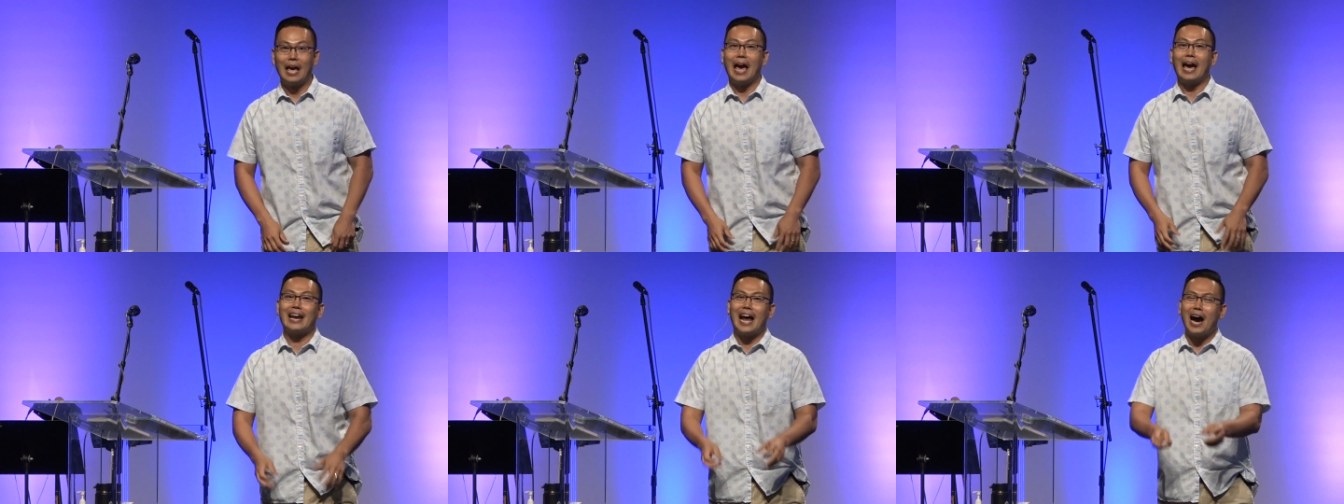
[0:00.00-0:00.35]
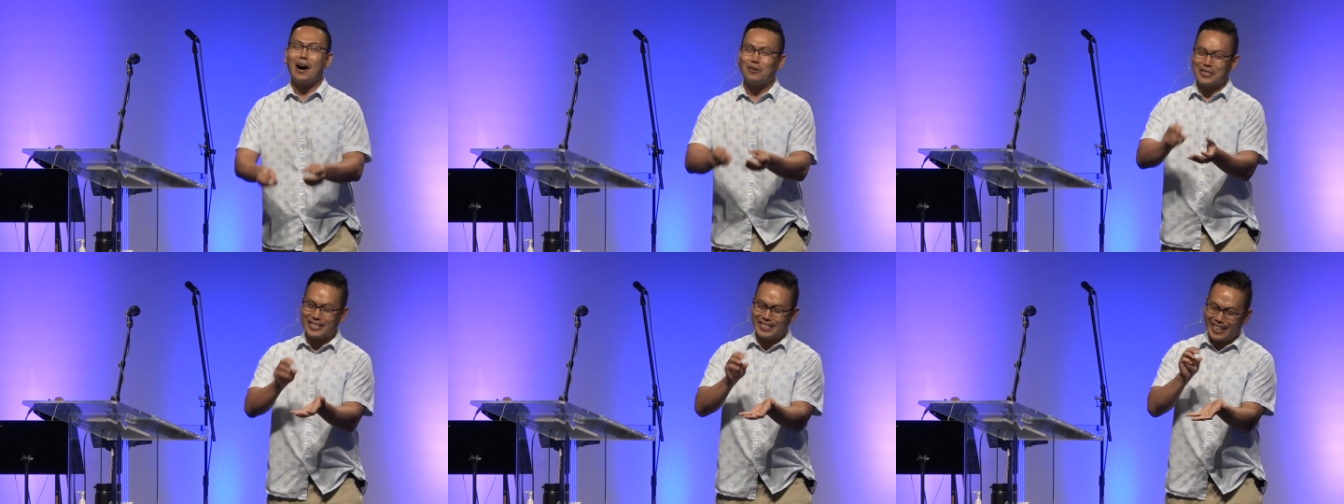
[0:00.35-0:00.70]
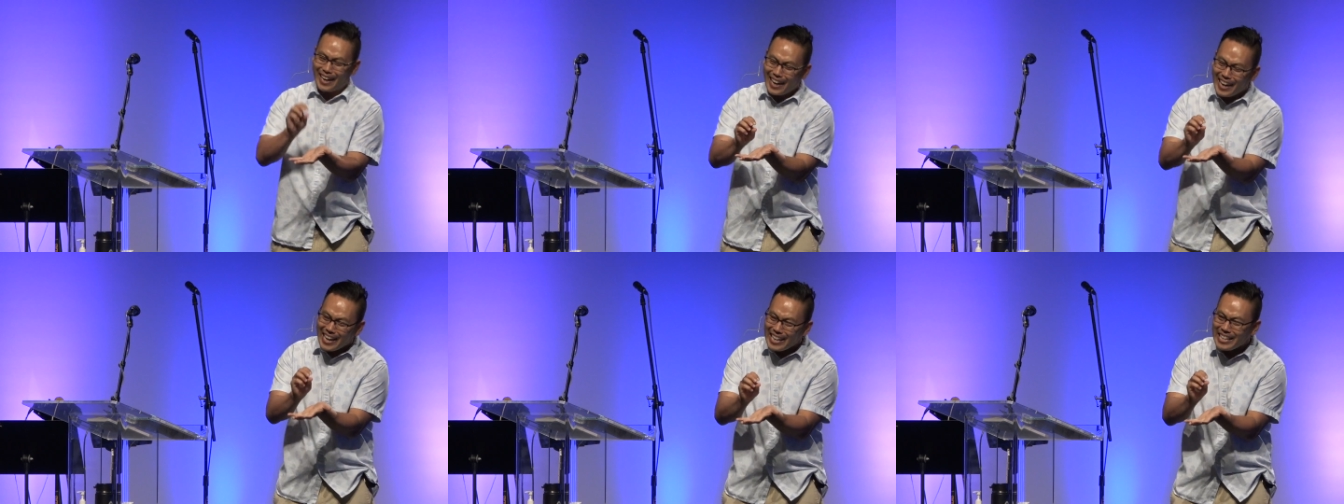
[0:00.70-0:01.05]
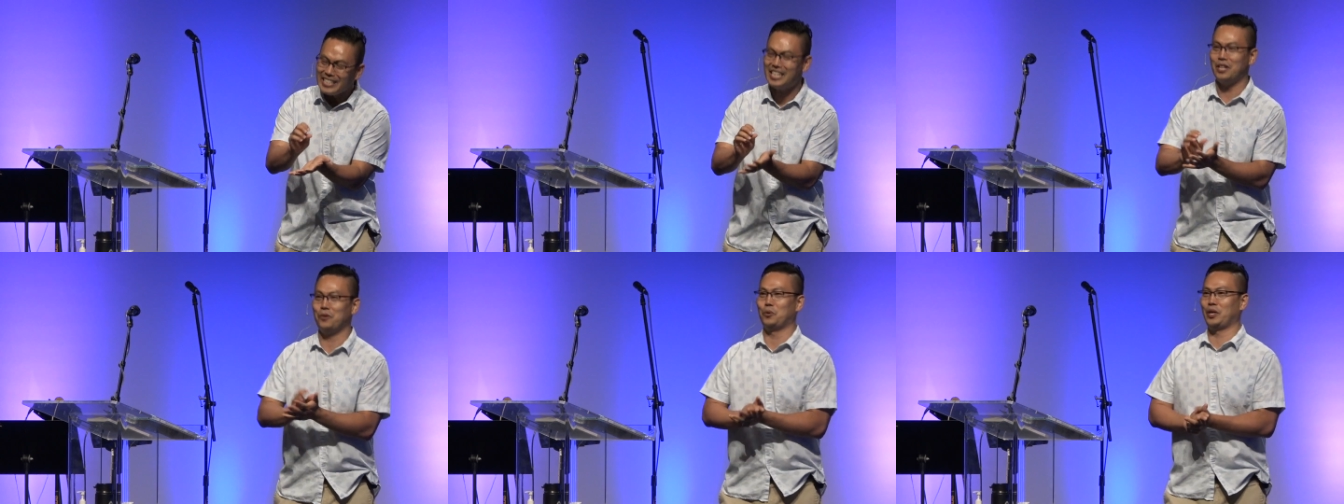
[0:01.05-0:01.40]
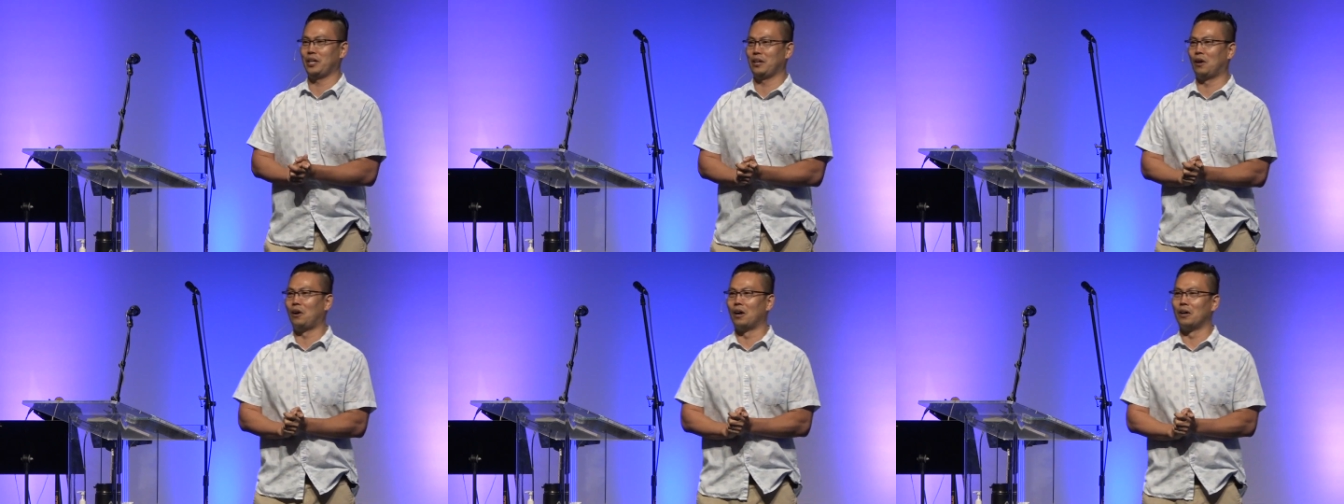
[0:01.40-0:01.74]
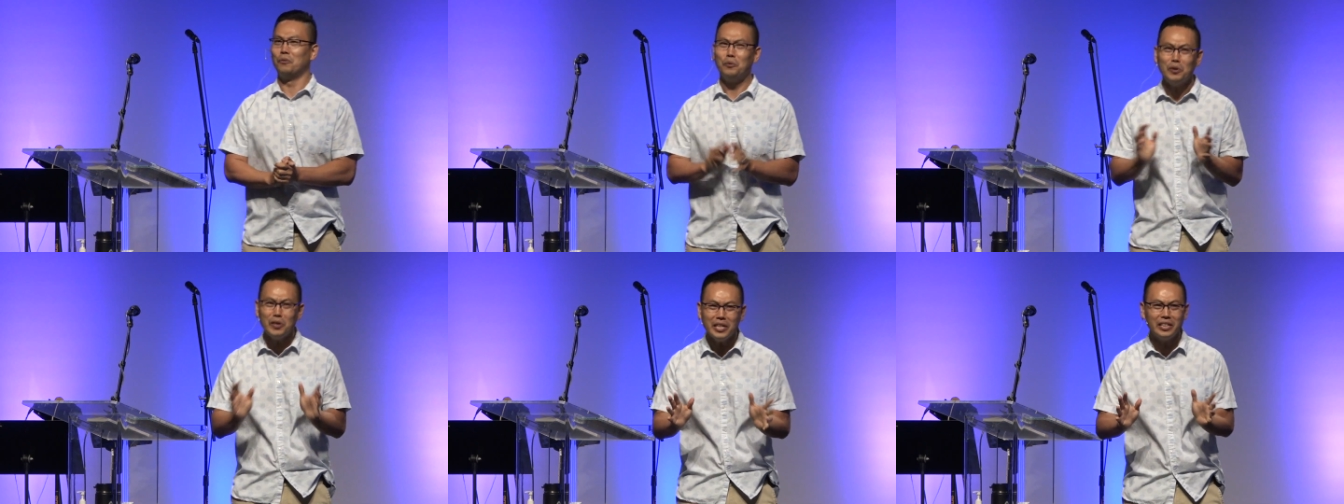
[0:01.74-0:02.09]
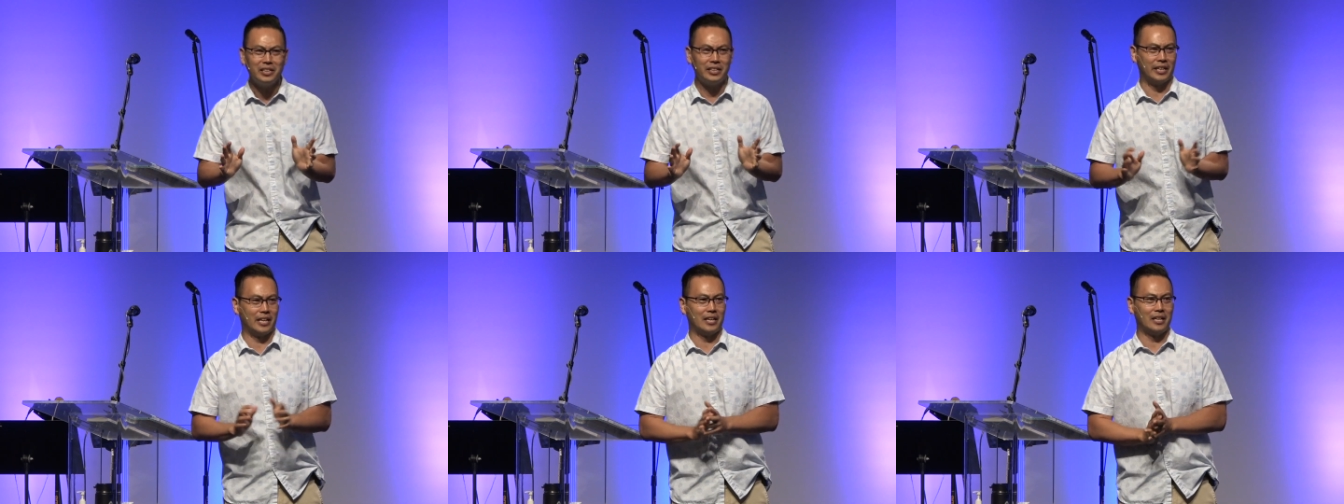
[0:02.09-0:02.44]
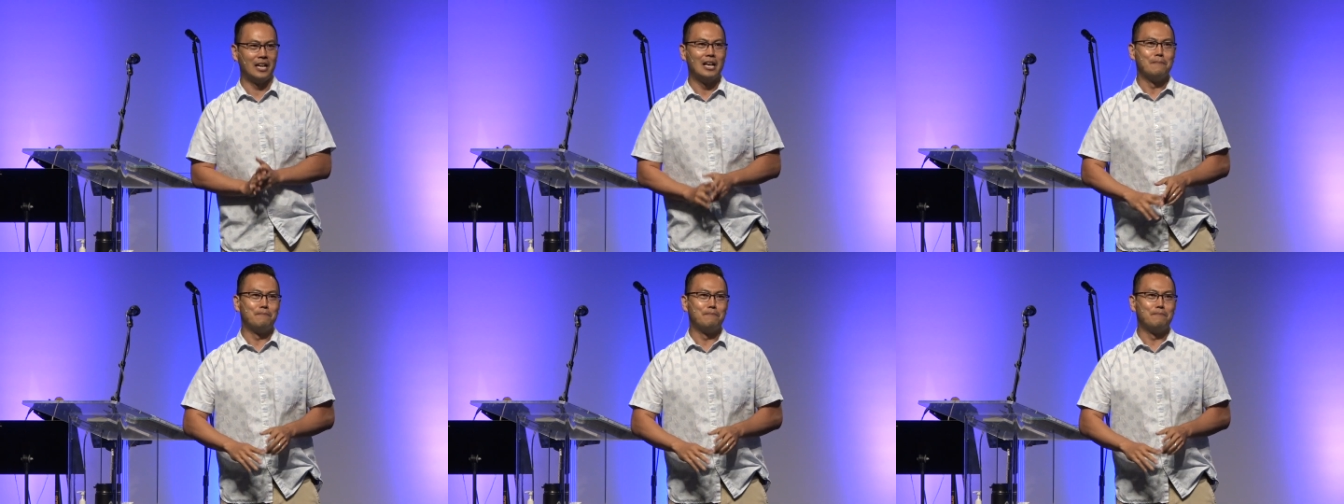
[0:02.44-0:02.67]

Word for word: and how tiny we are, really,